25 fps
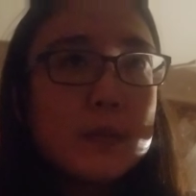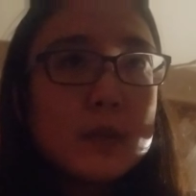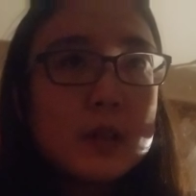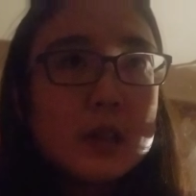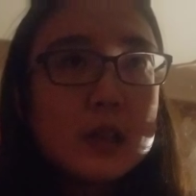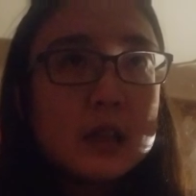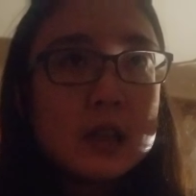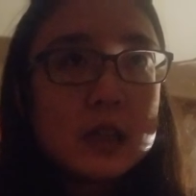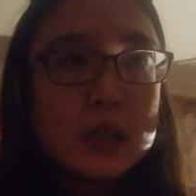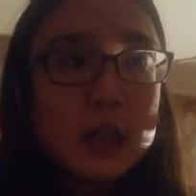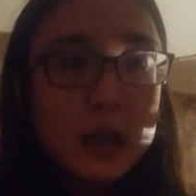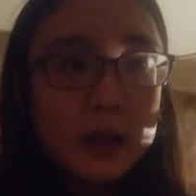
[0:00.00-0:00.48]

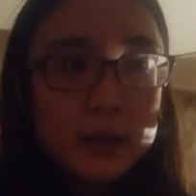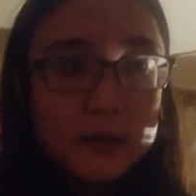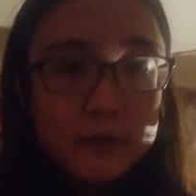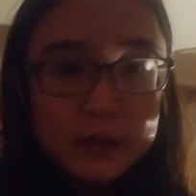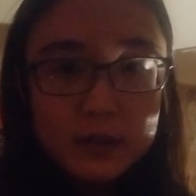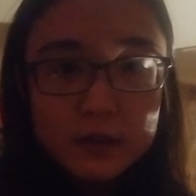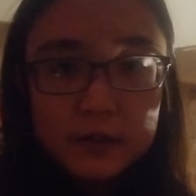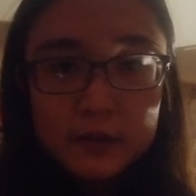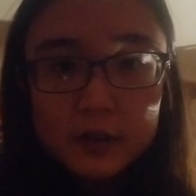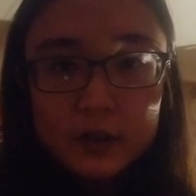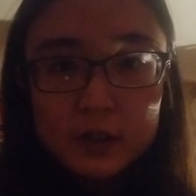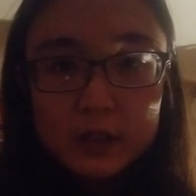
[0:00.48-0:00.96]
life
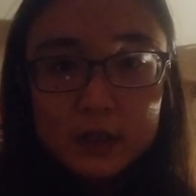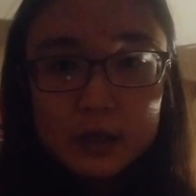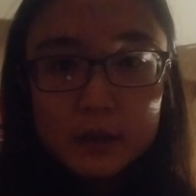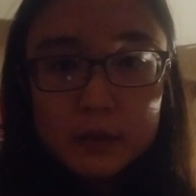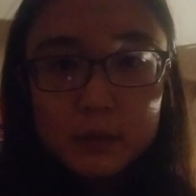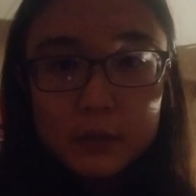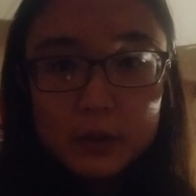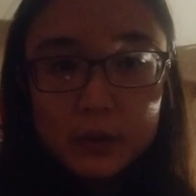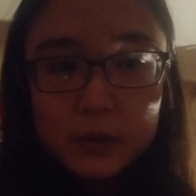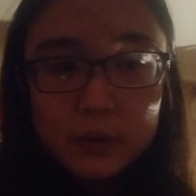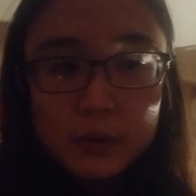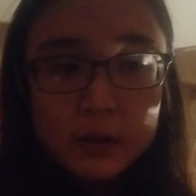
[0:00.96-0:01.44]
is very
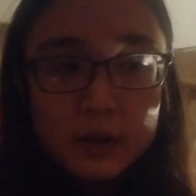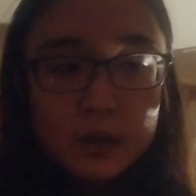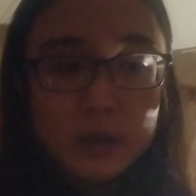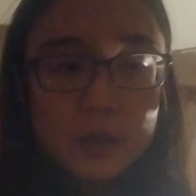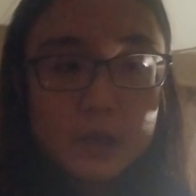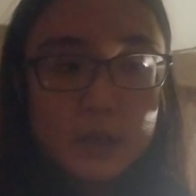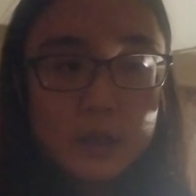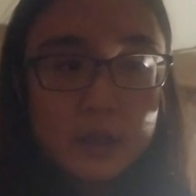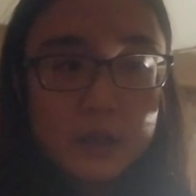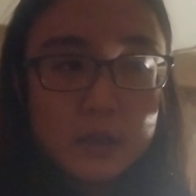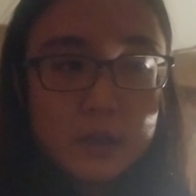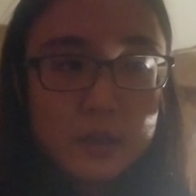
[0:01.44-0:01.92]
simple.
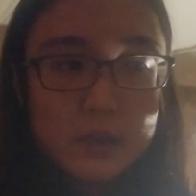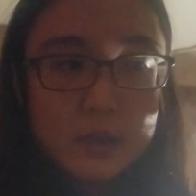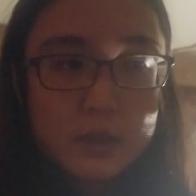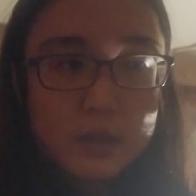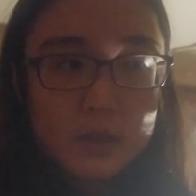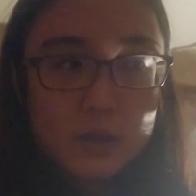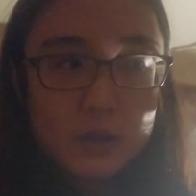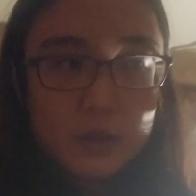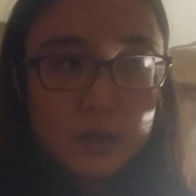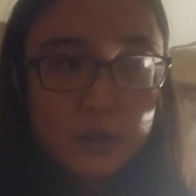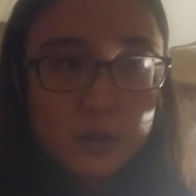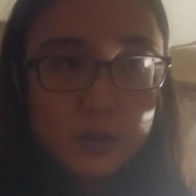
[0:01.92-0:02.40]

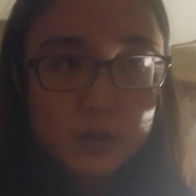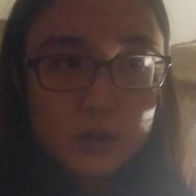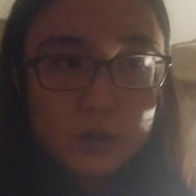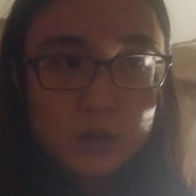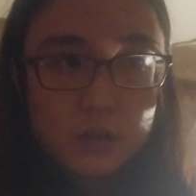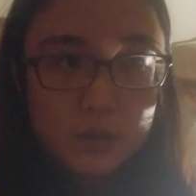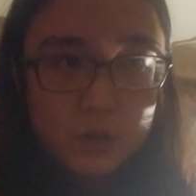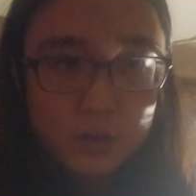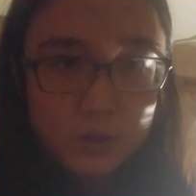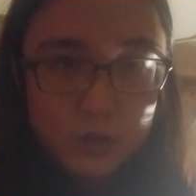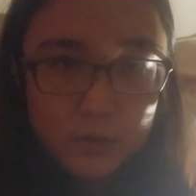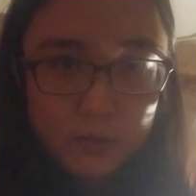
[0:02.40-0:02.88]

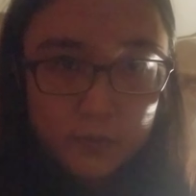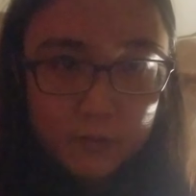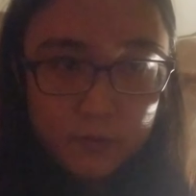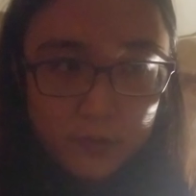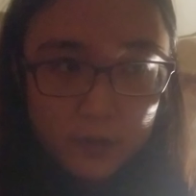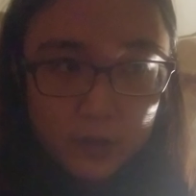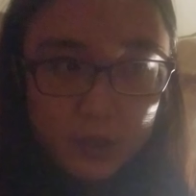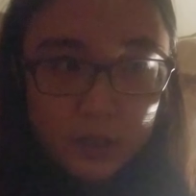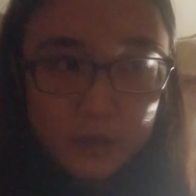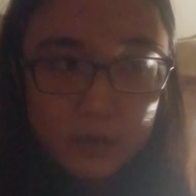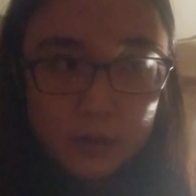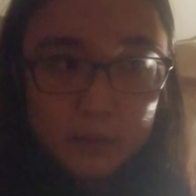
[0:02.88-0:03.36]
You
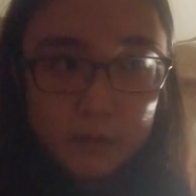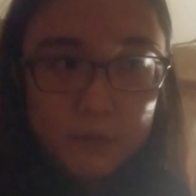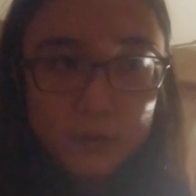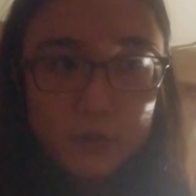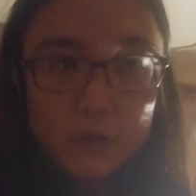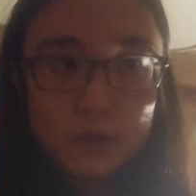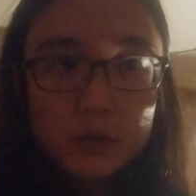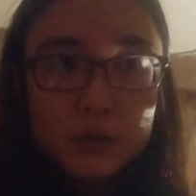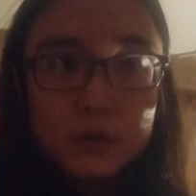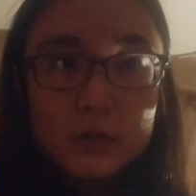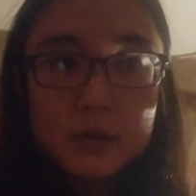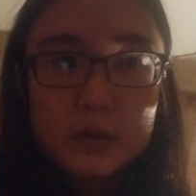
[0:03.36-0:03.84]
find enough
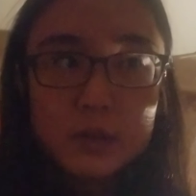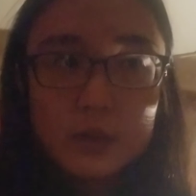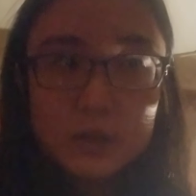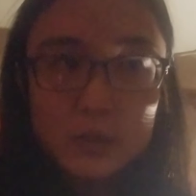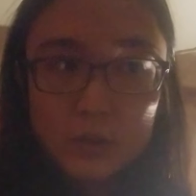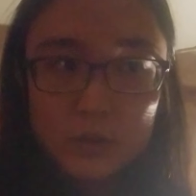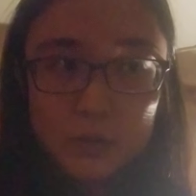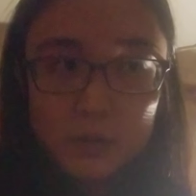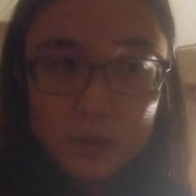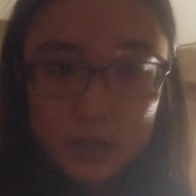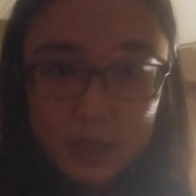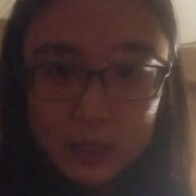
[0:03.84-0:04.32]
food,
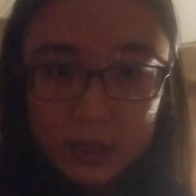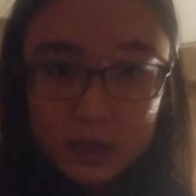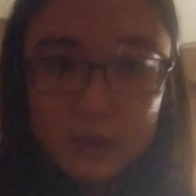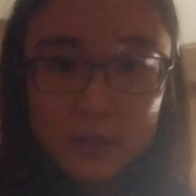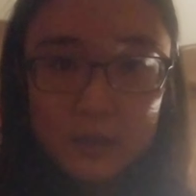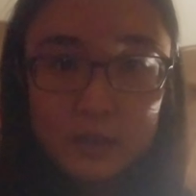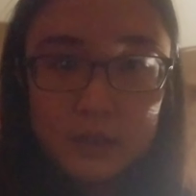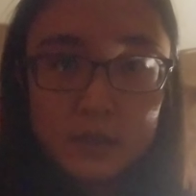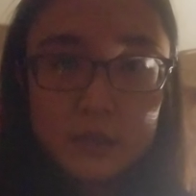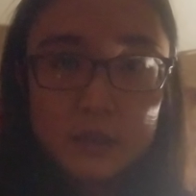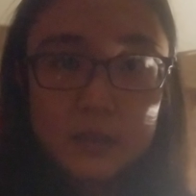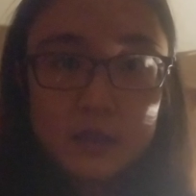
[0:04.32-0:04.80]
you eat
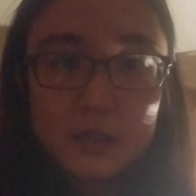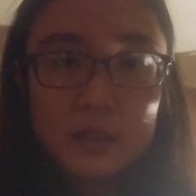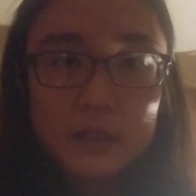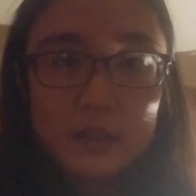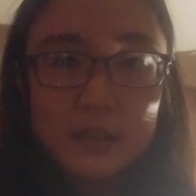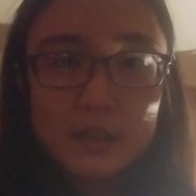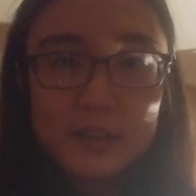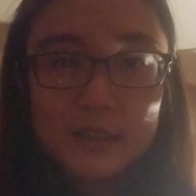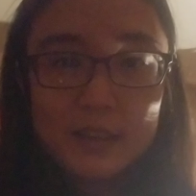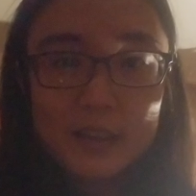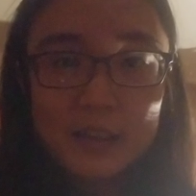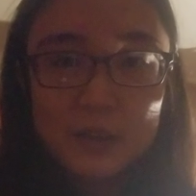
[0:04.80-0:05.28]
it.
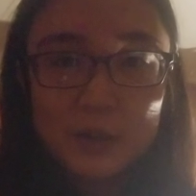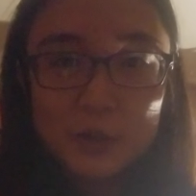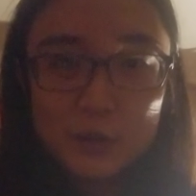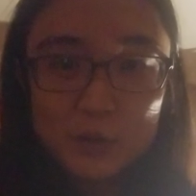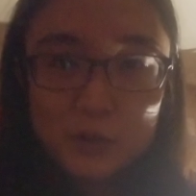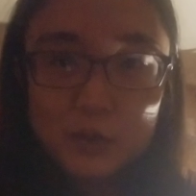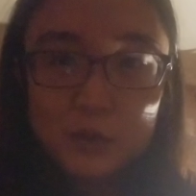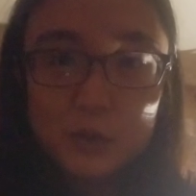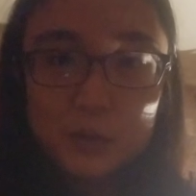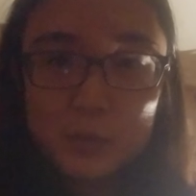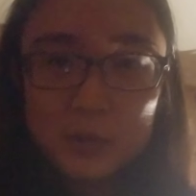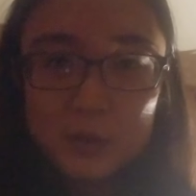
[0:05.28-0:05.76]
That
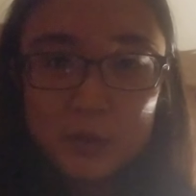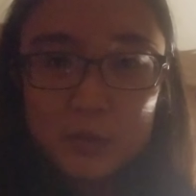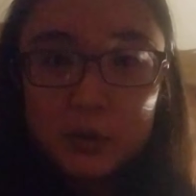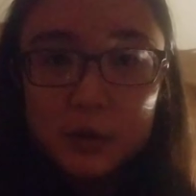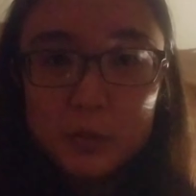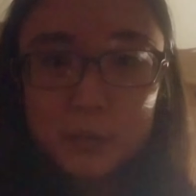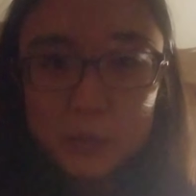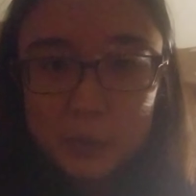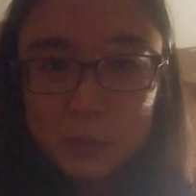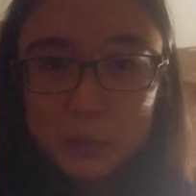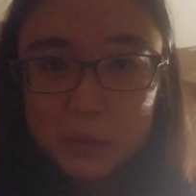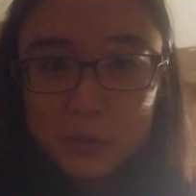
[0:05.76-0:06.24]
used to be
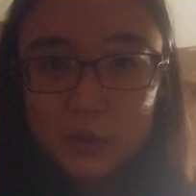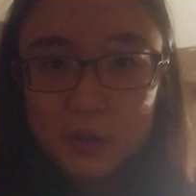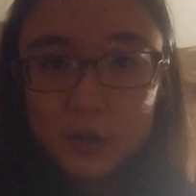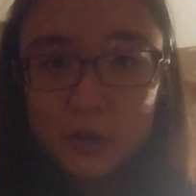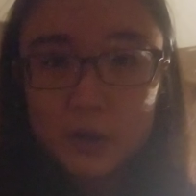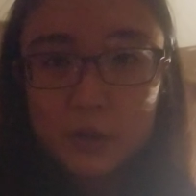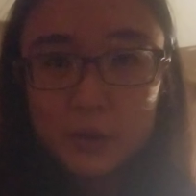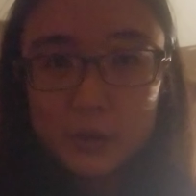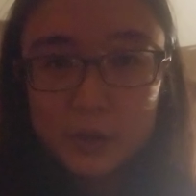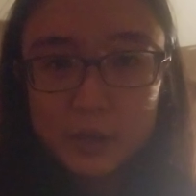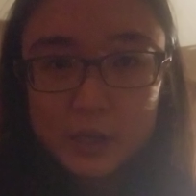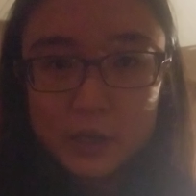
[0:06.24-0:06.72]
what people
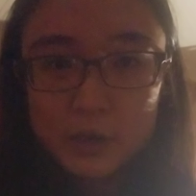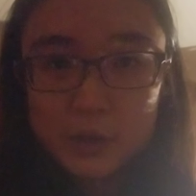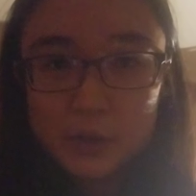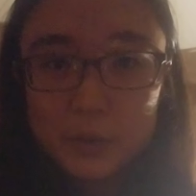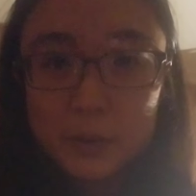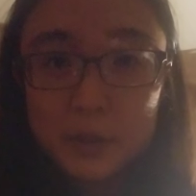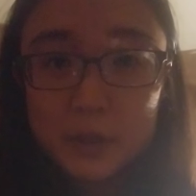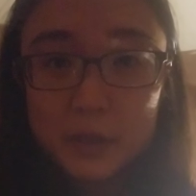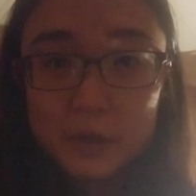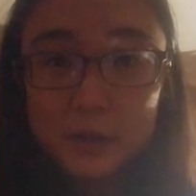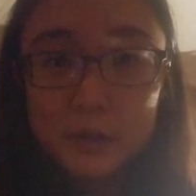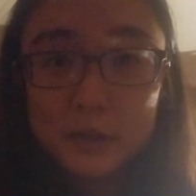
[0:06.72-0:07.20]
call a
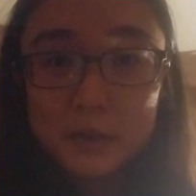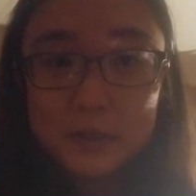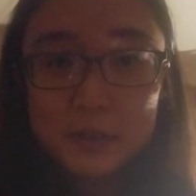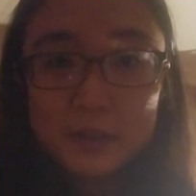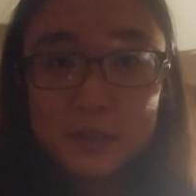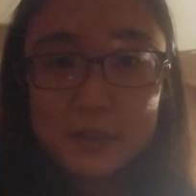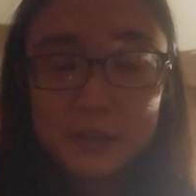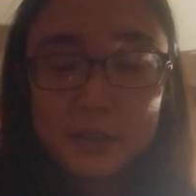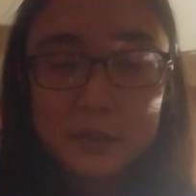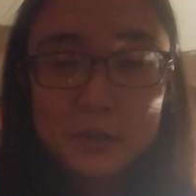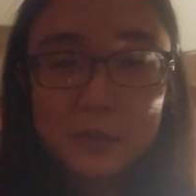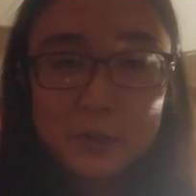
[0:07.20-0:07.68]
career.
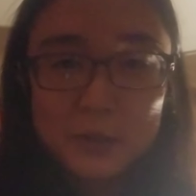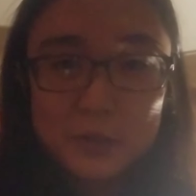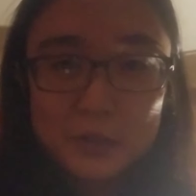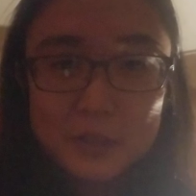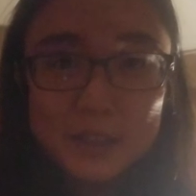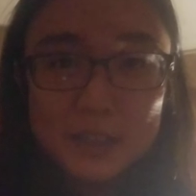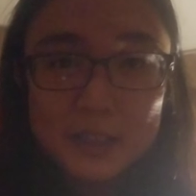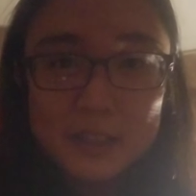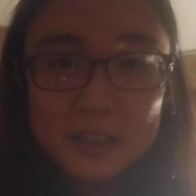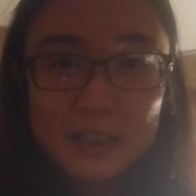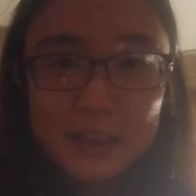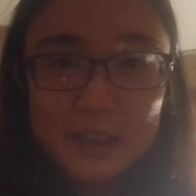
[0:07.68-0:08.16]
You know, you
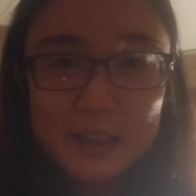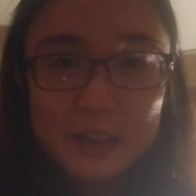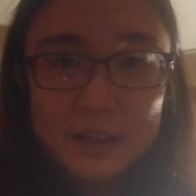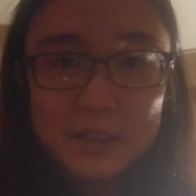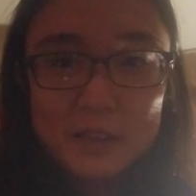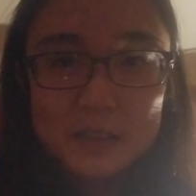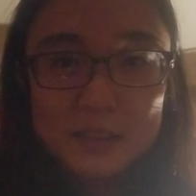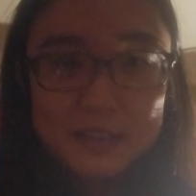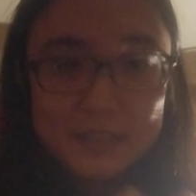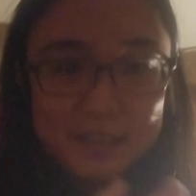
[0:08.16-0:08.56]
did that.